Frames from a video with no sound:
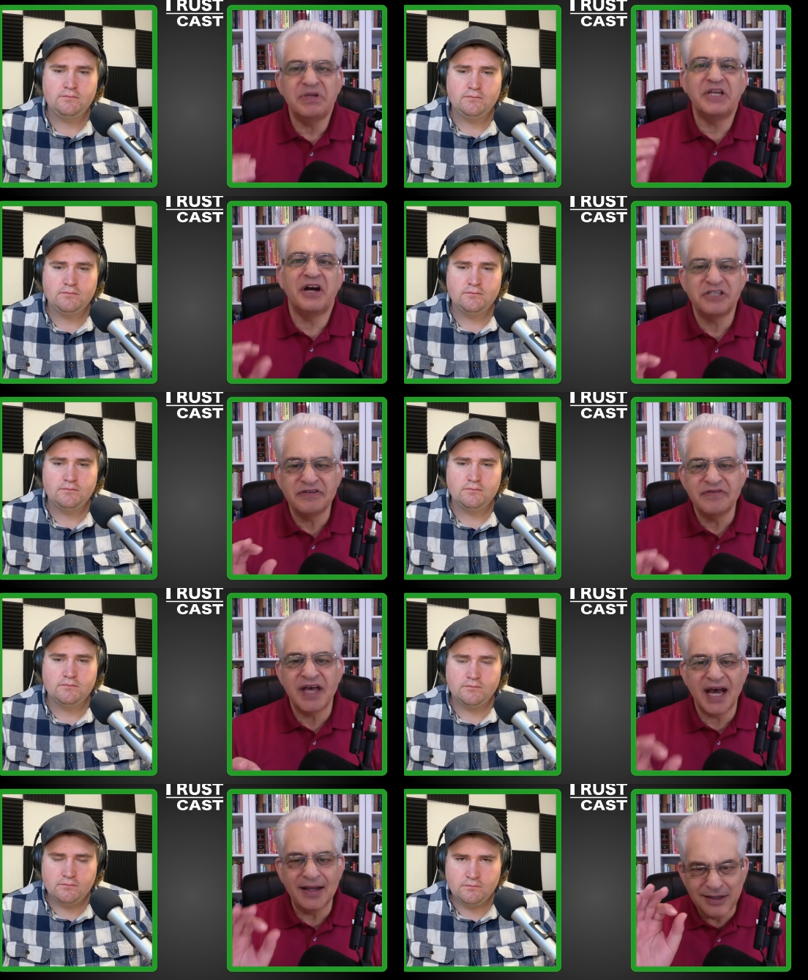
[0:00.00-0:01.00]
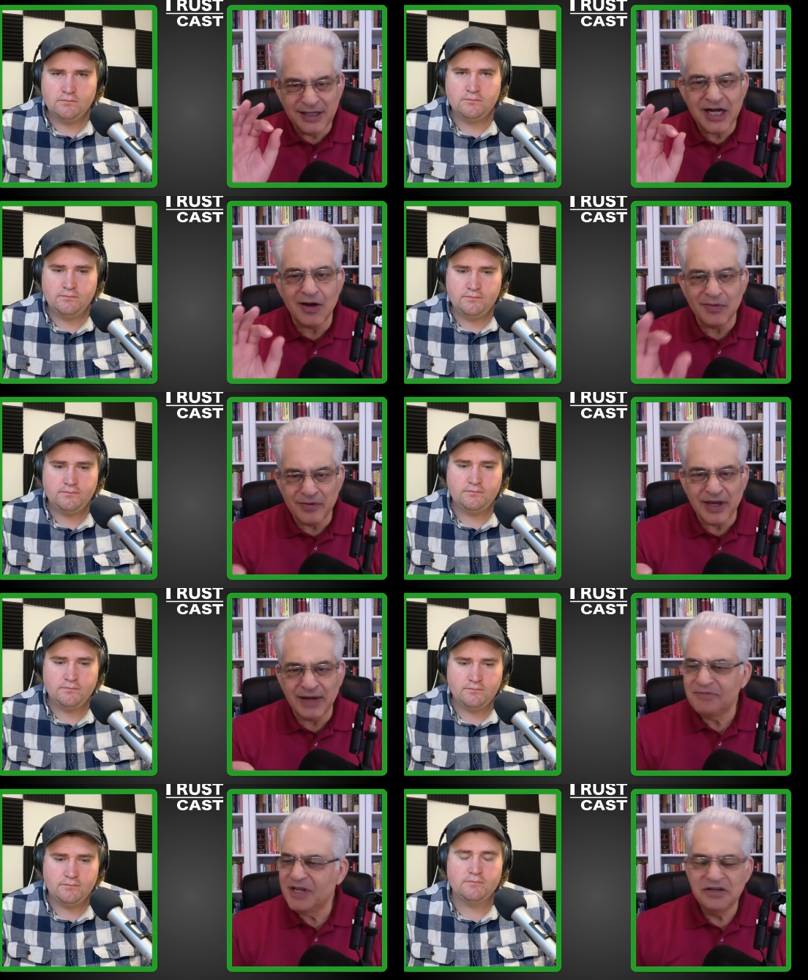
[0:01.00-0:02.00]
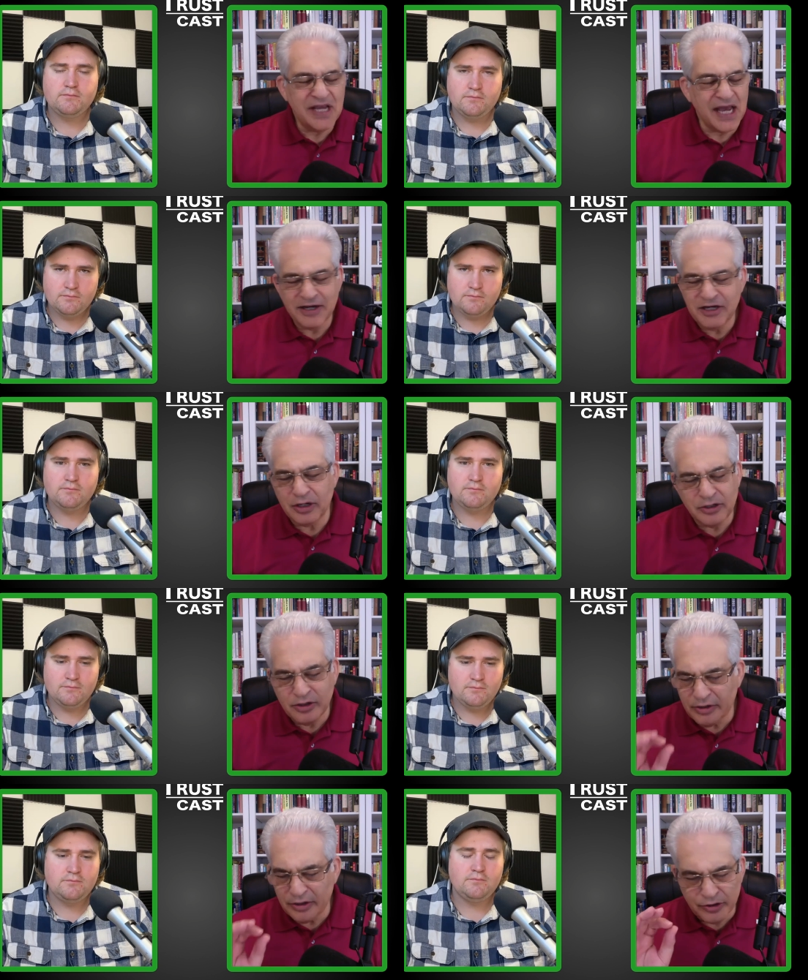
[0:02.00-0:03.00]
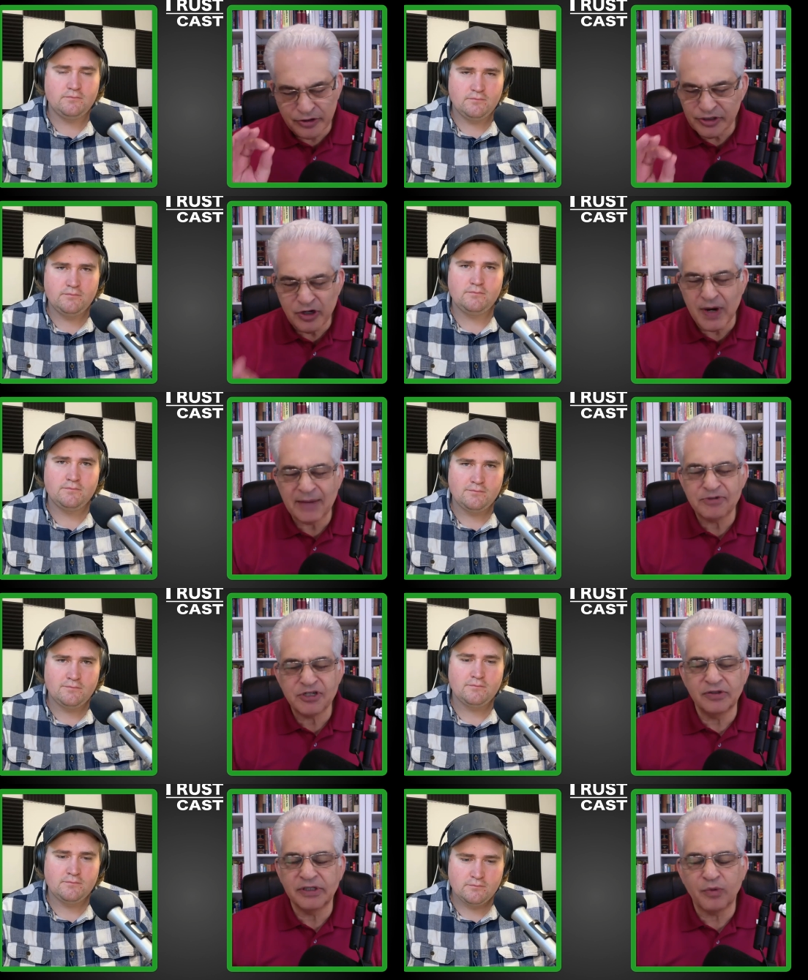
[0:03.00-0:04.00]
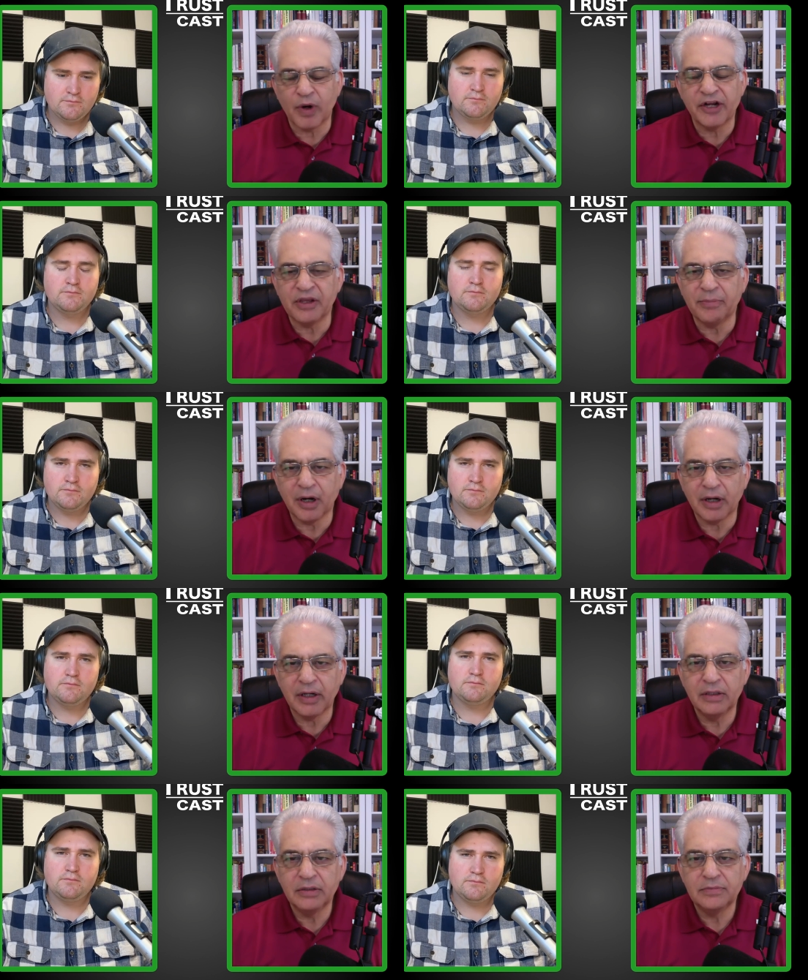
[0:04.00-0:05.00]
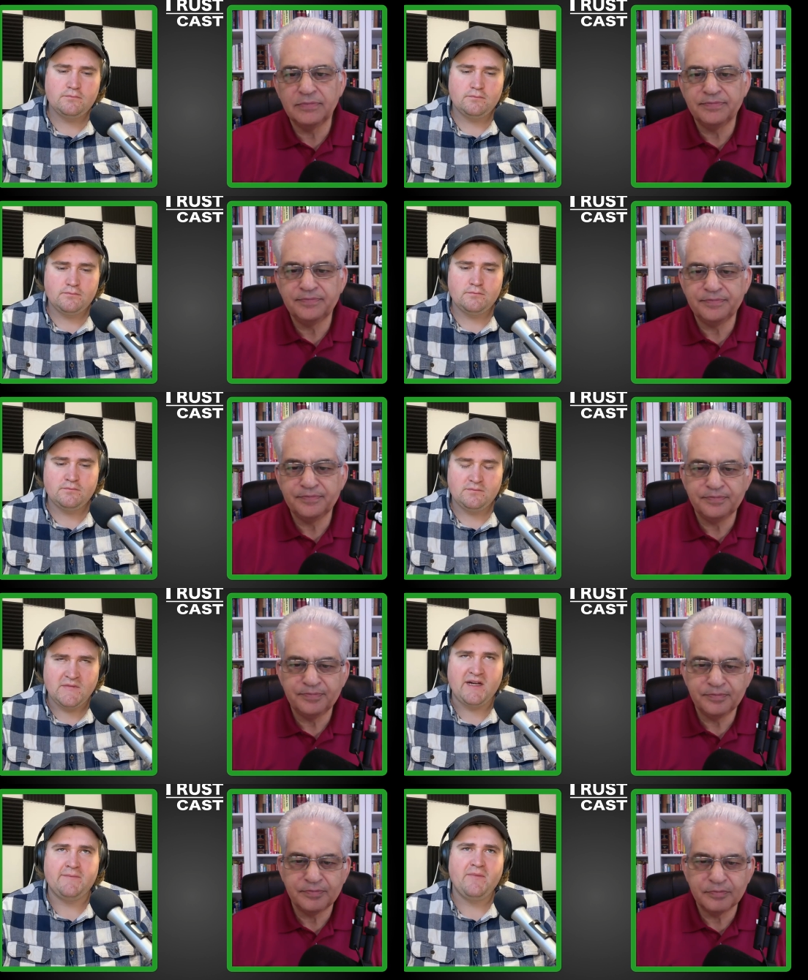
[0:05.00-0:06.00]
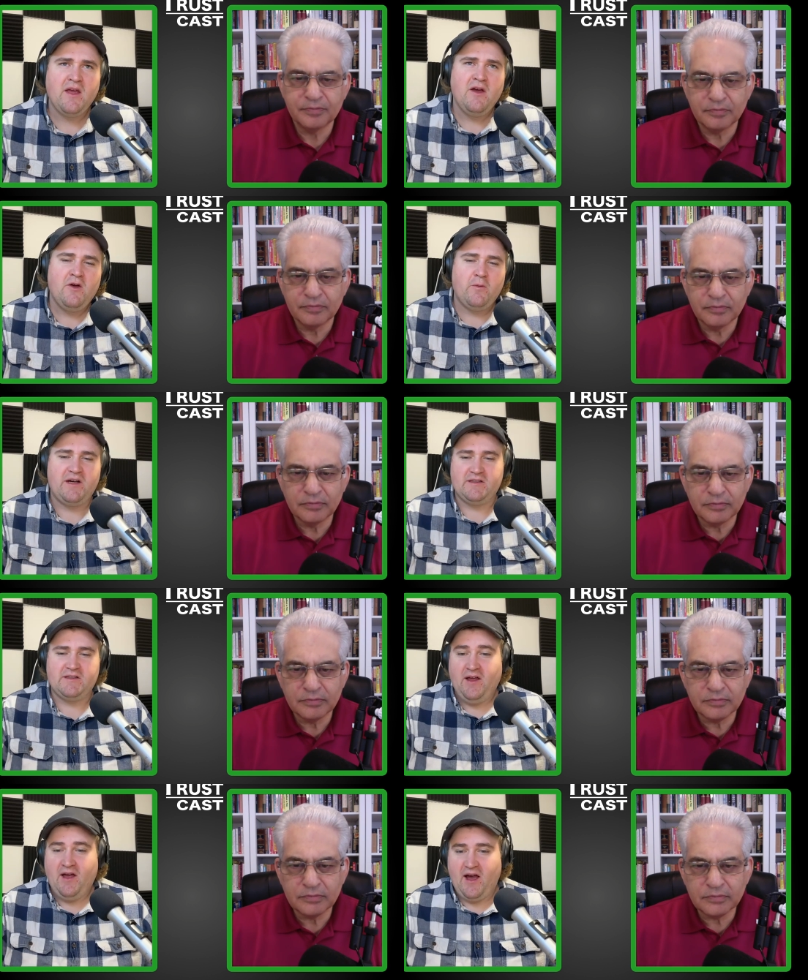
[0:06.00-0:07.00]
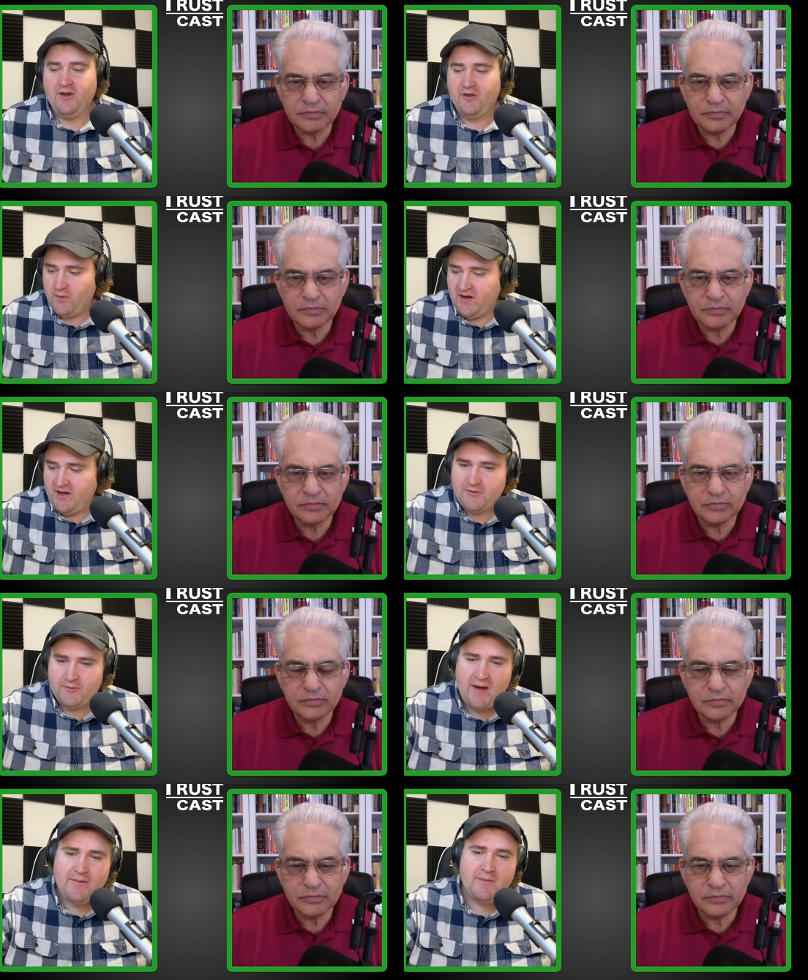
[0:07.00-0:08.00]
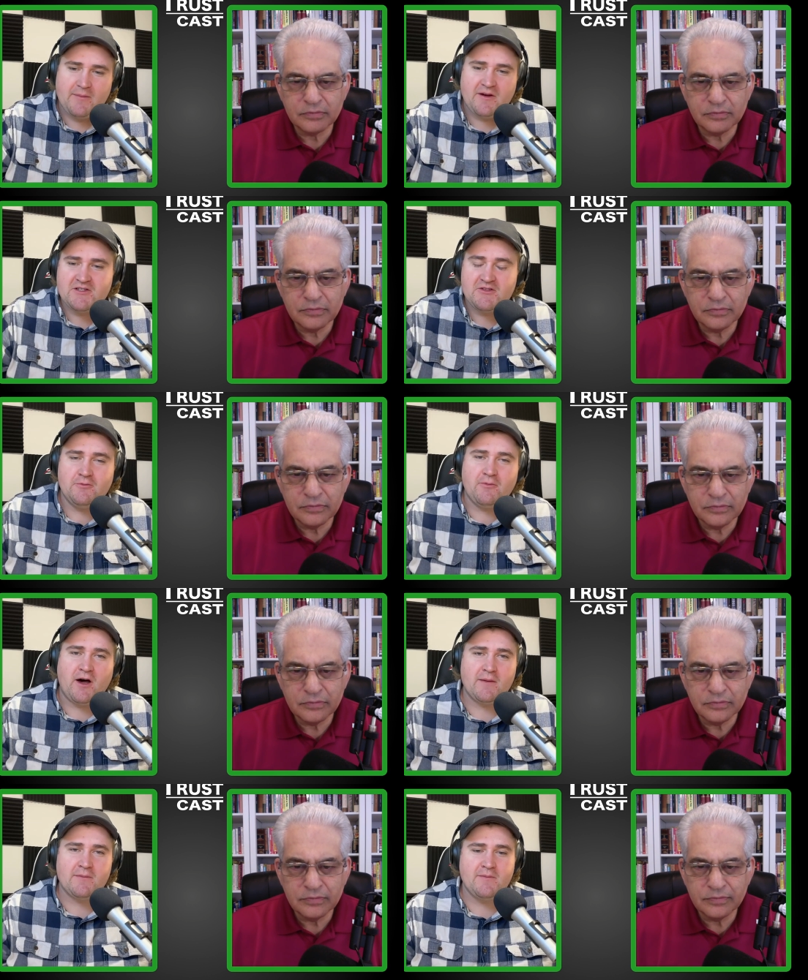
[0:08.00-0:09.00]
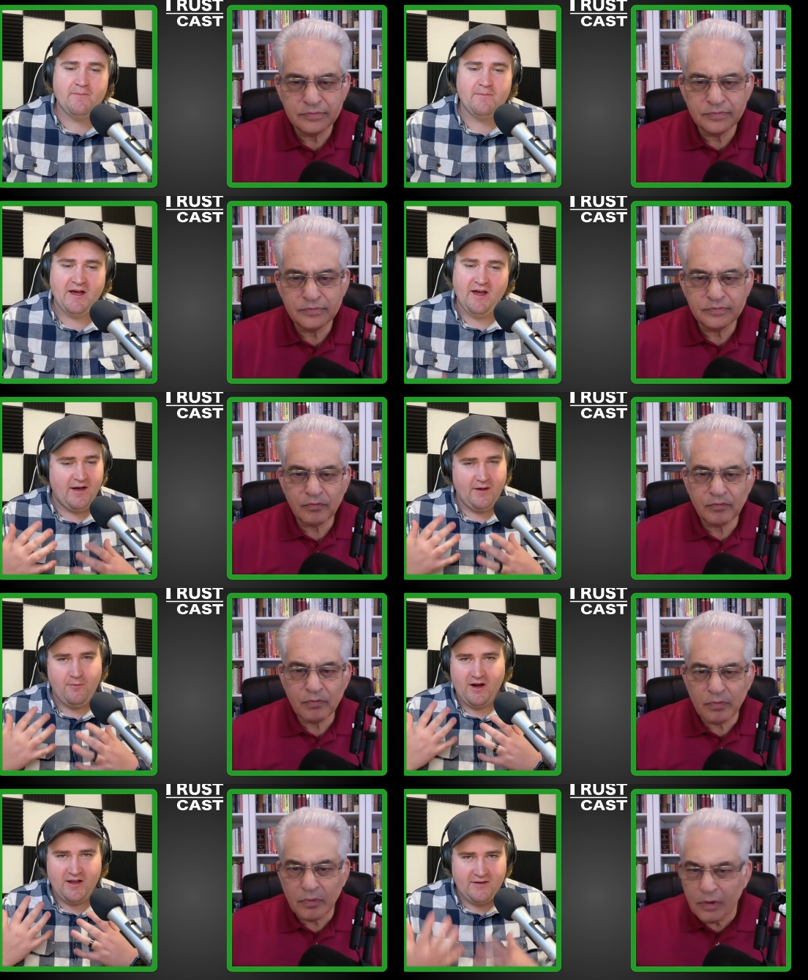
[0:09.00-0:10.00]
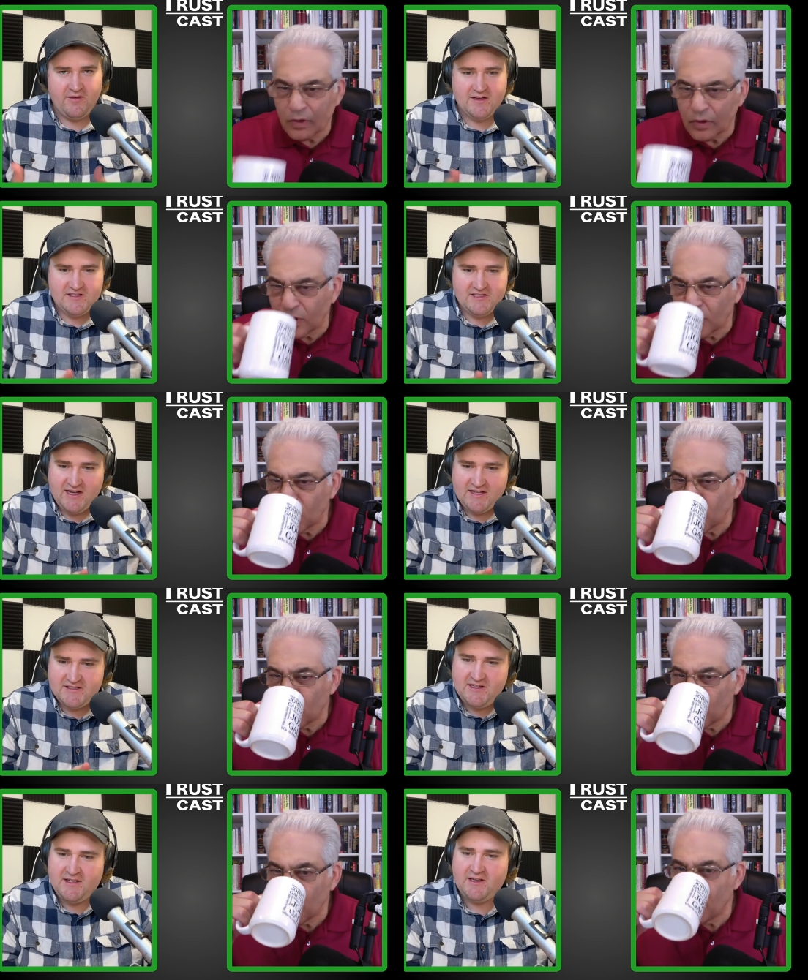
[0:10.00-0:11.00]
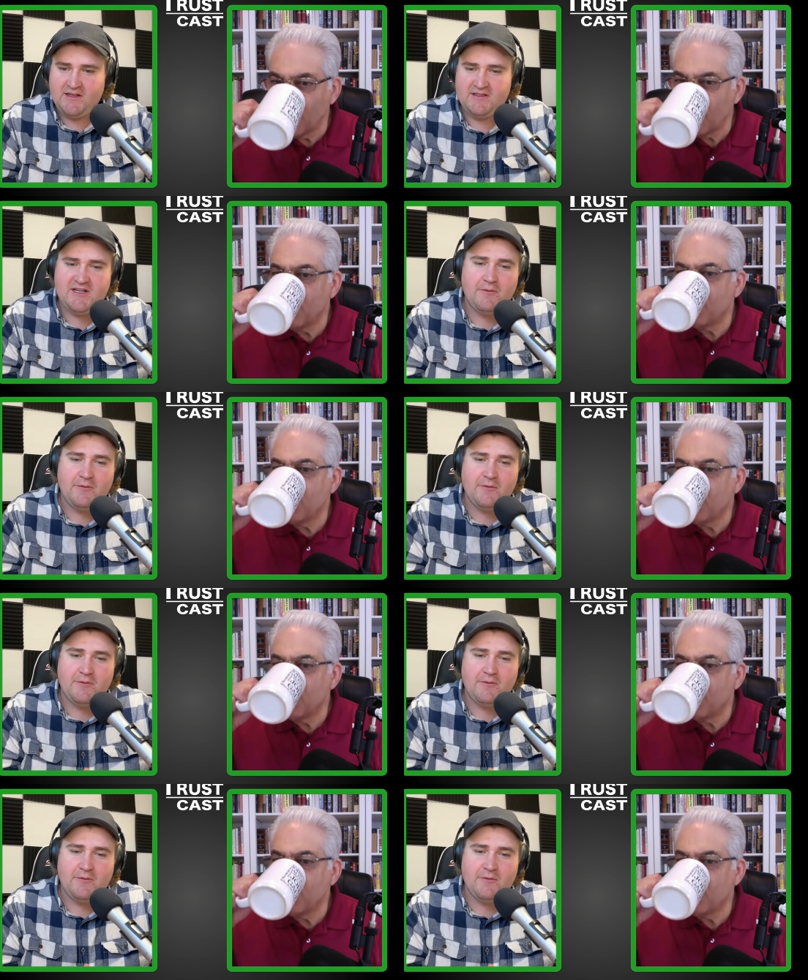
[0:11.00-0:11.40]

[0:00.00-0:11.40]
Speaker 1: And because of that, you know, that, yeah, you're, you're so absolutely right on the mark.
Speaker 2: Yeah. Well, I know that we need to wrap up here soon, Bob, but I want to give you a chance to tell